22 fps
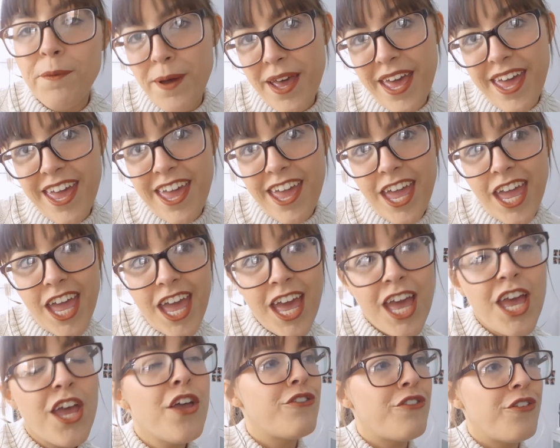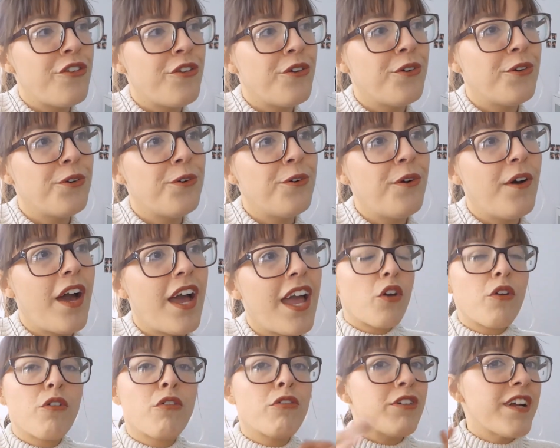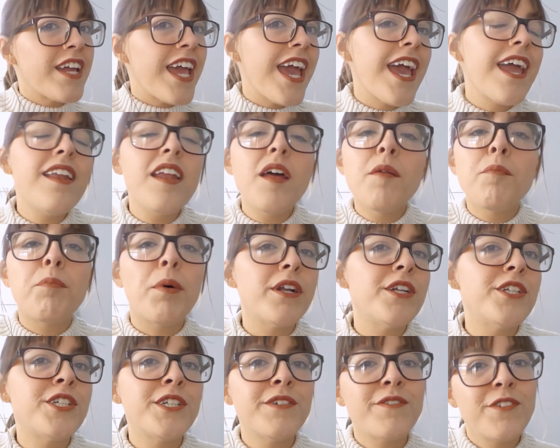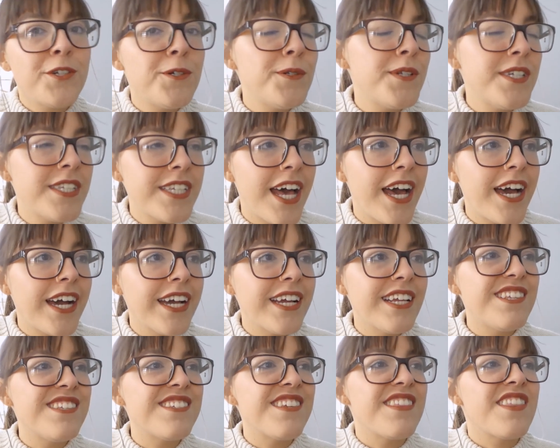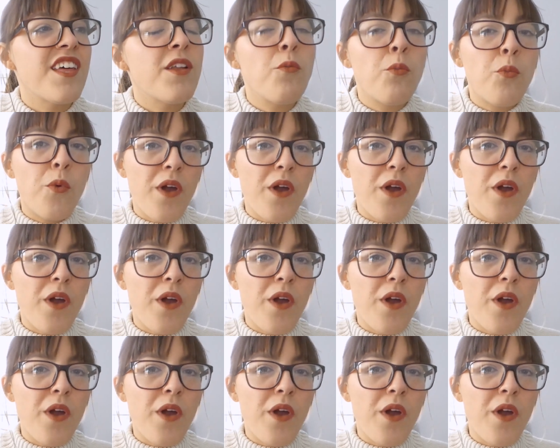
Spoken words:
way to create a bunch of new designs than